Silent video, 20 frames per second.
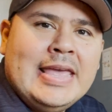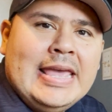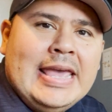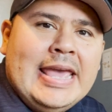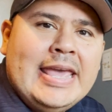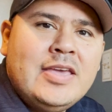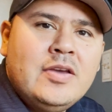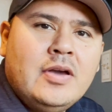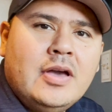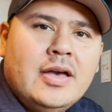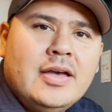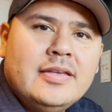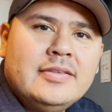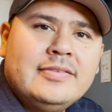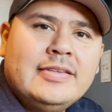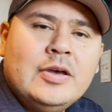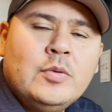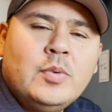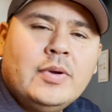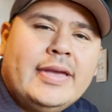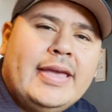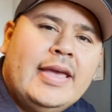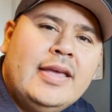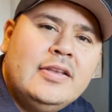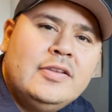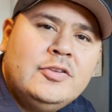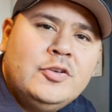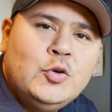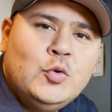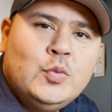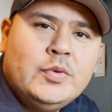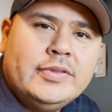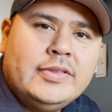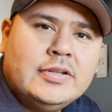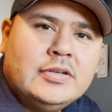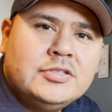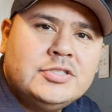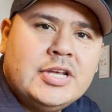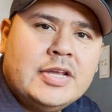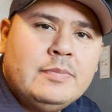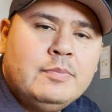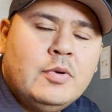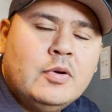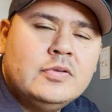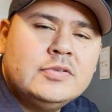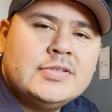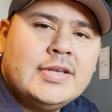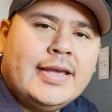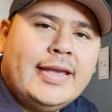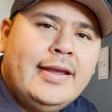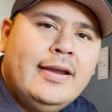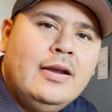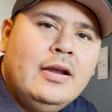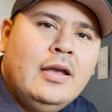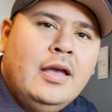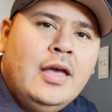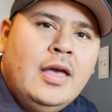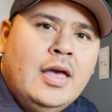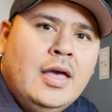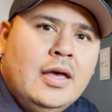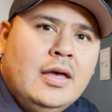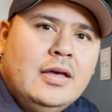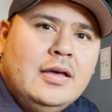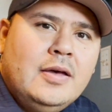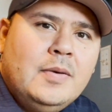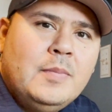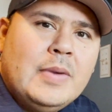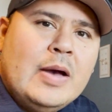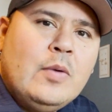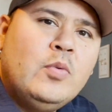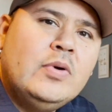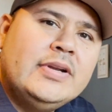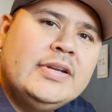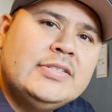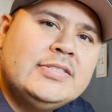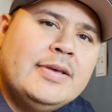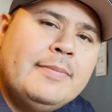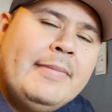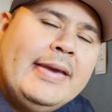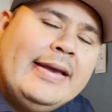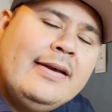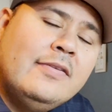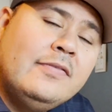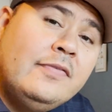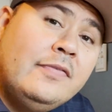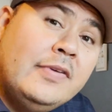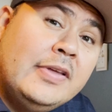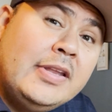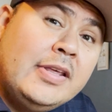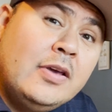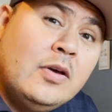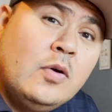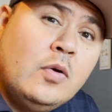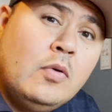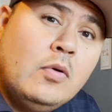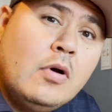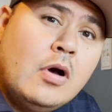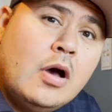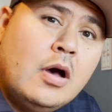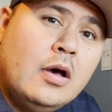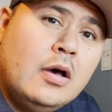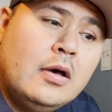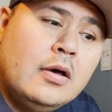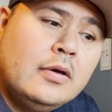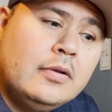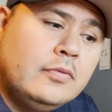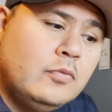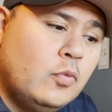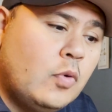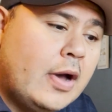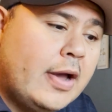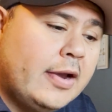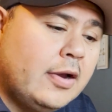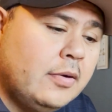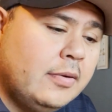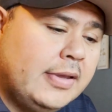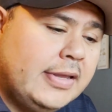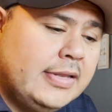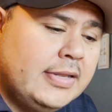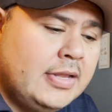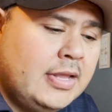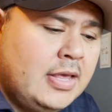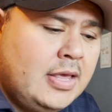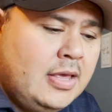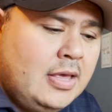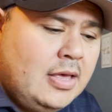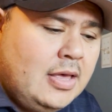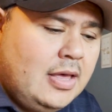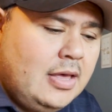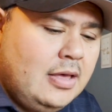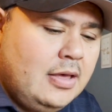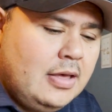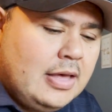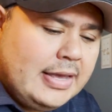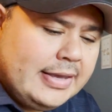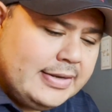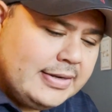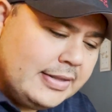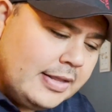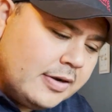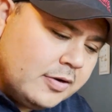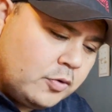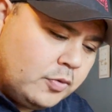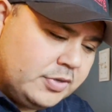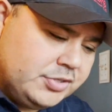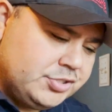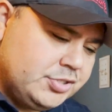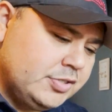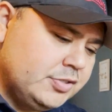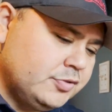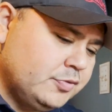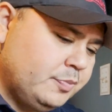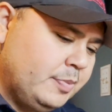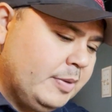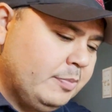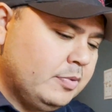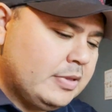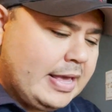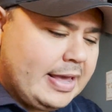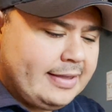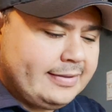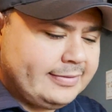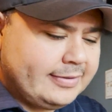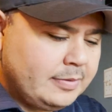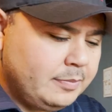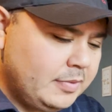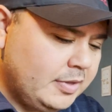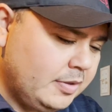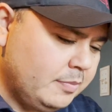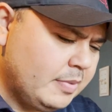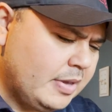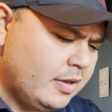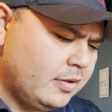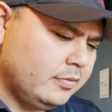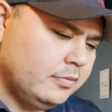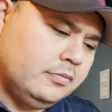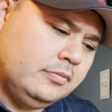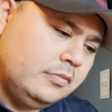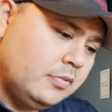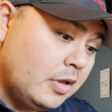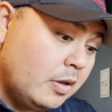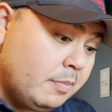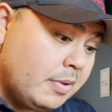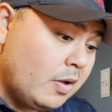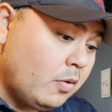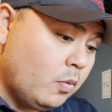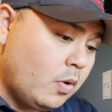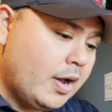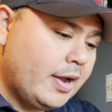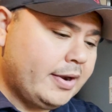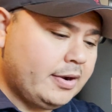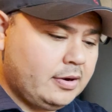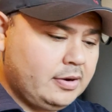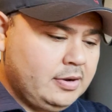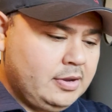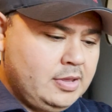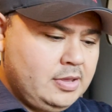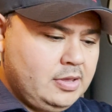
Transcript: Hey you guys, Gilbert Cantu with little Jade Bonsai here. I wanted to make a video on wiring. I get a lot of questions from people asking me about wire.